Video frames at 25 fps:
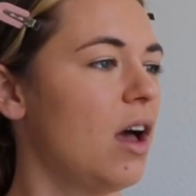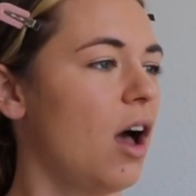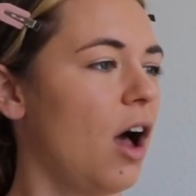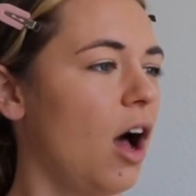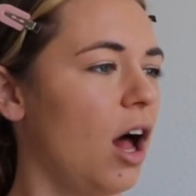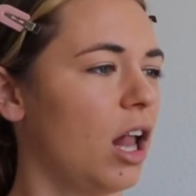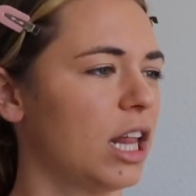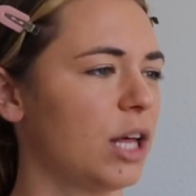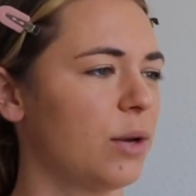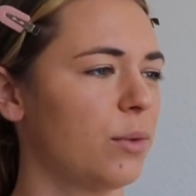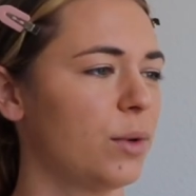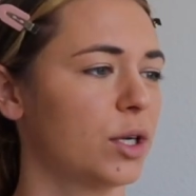
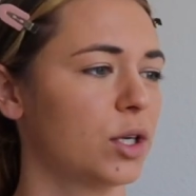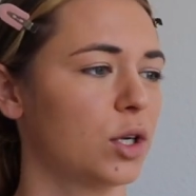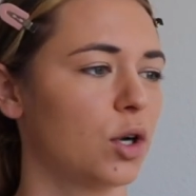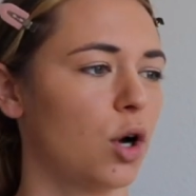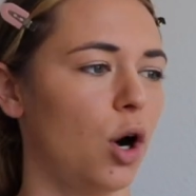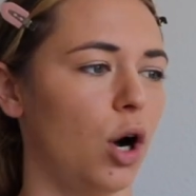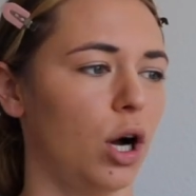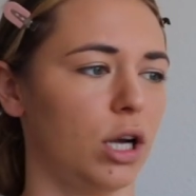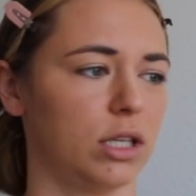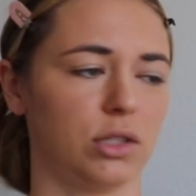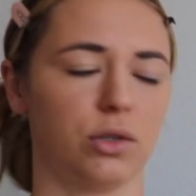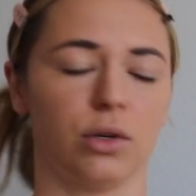Hollywood
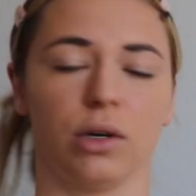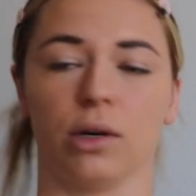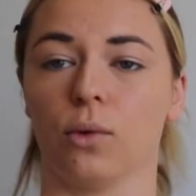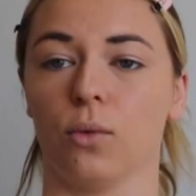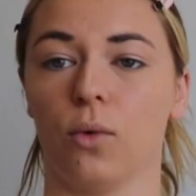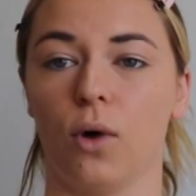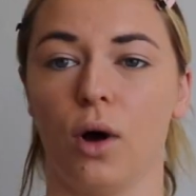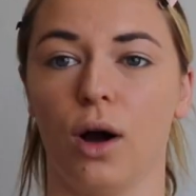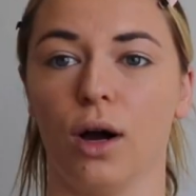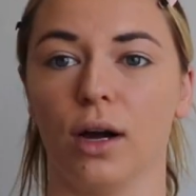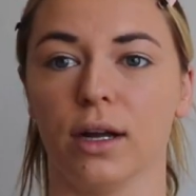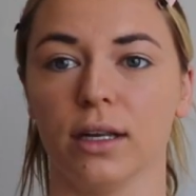Contour
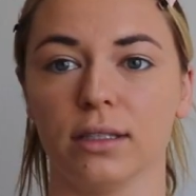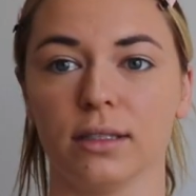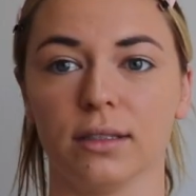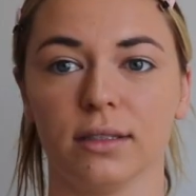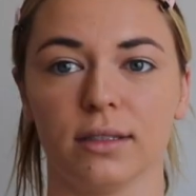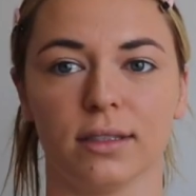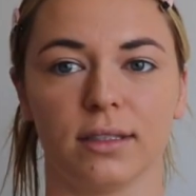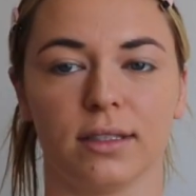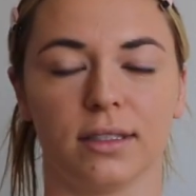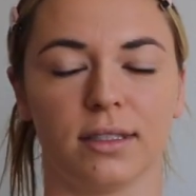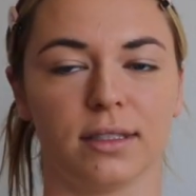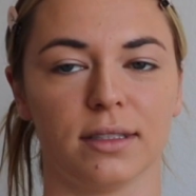Wand.
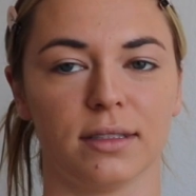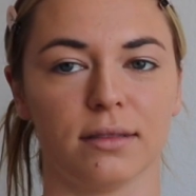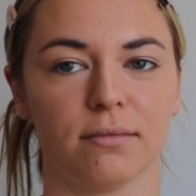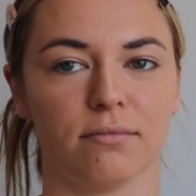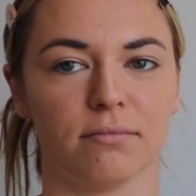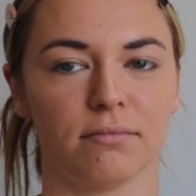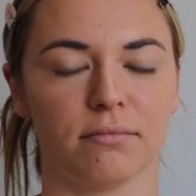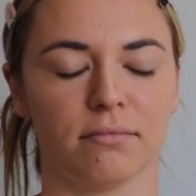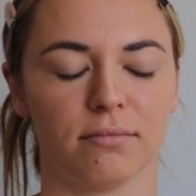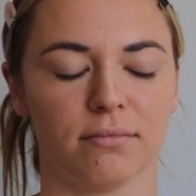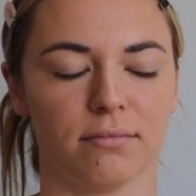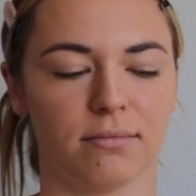It's
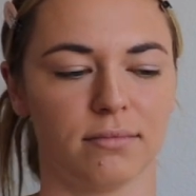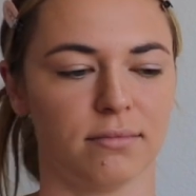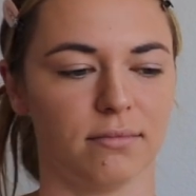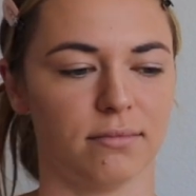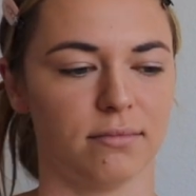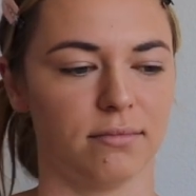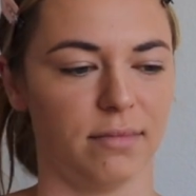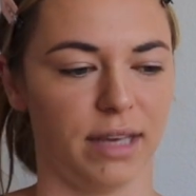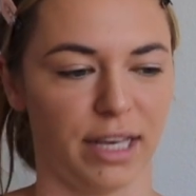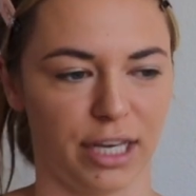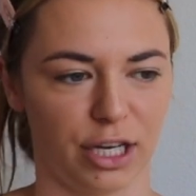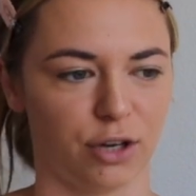
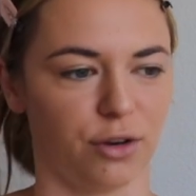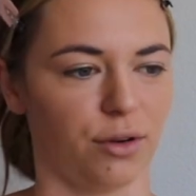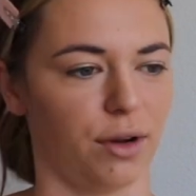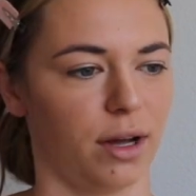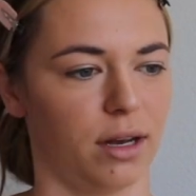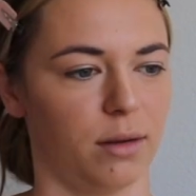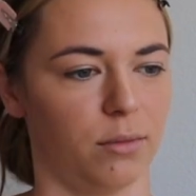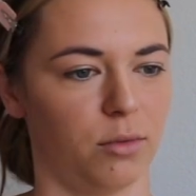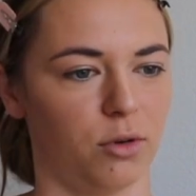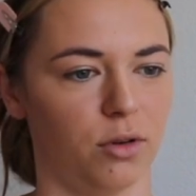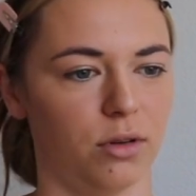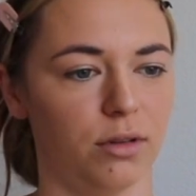
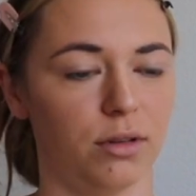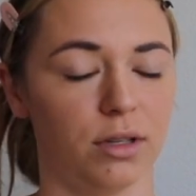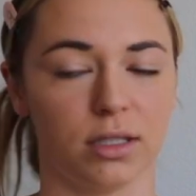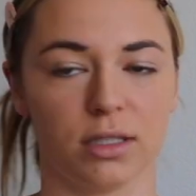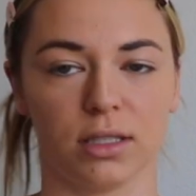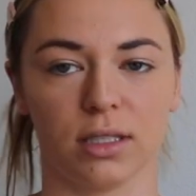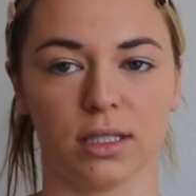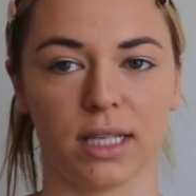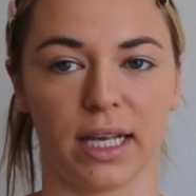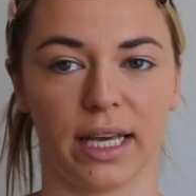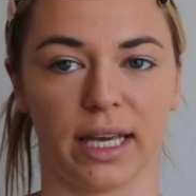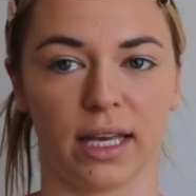incredible.
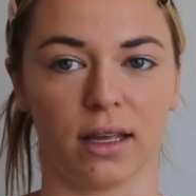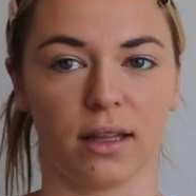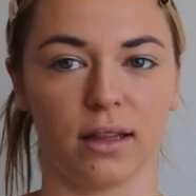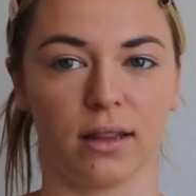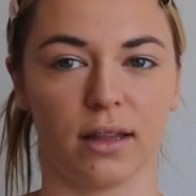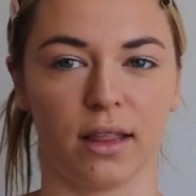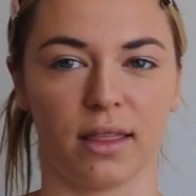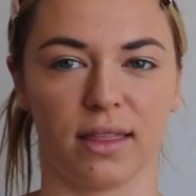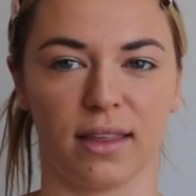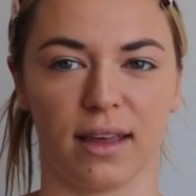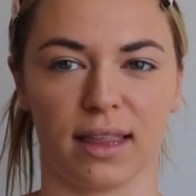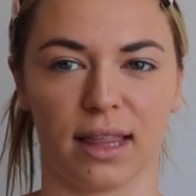This is like
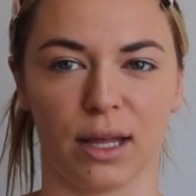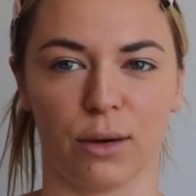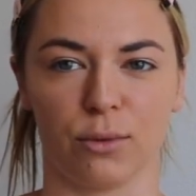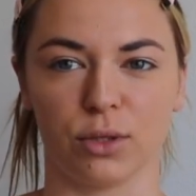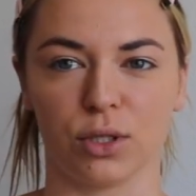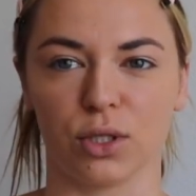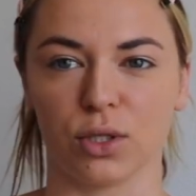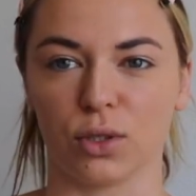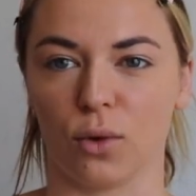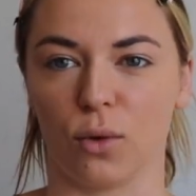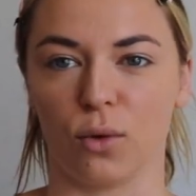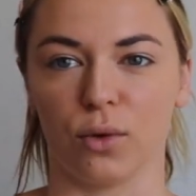the thing that
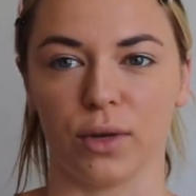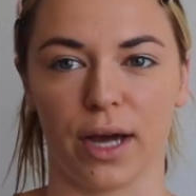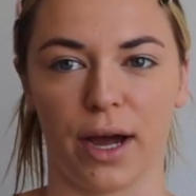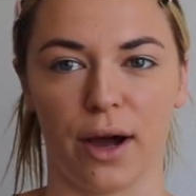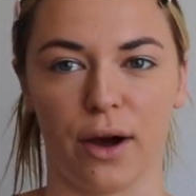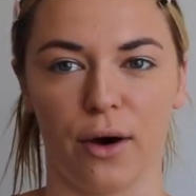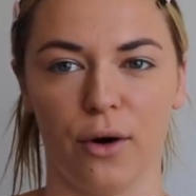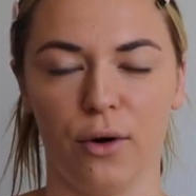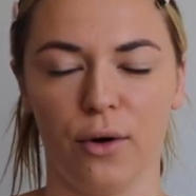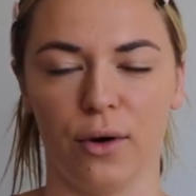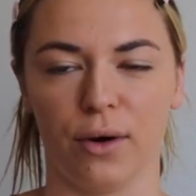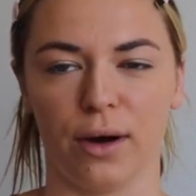was sold
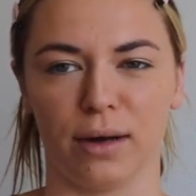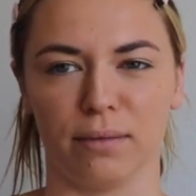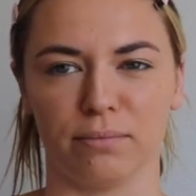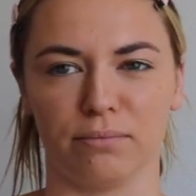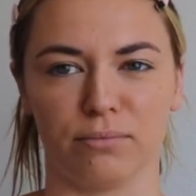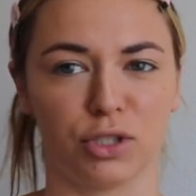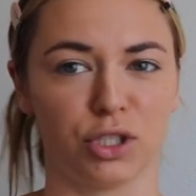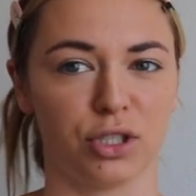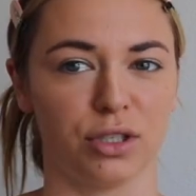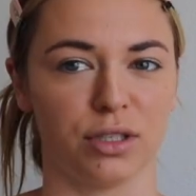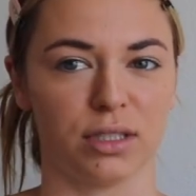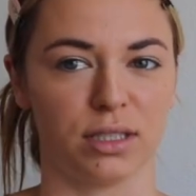out. I'm
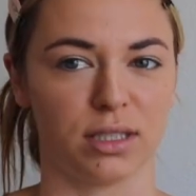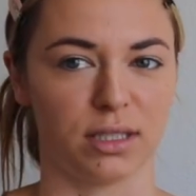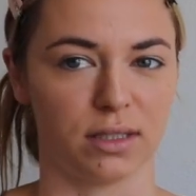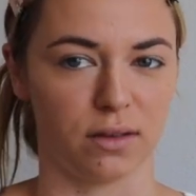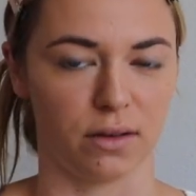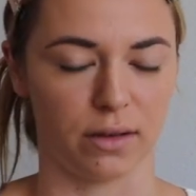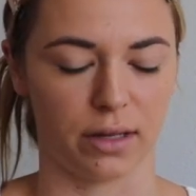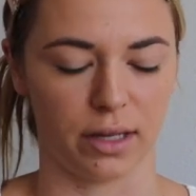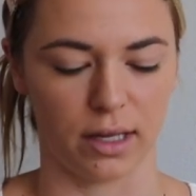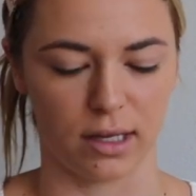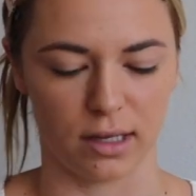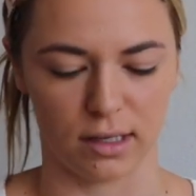sure it
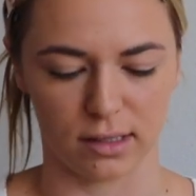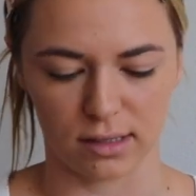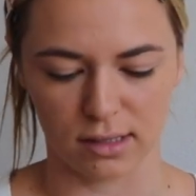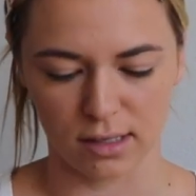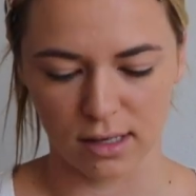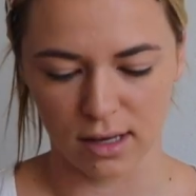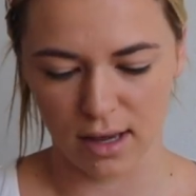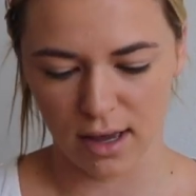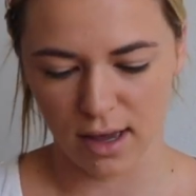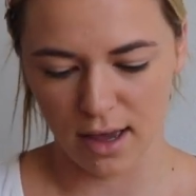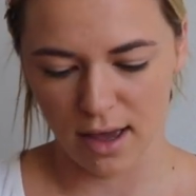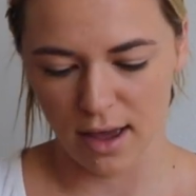still is.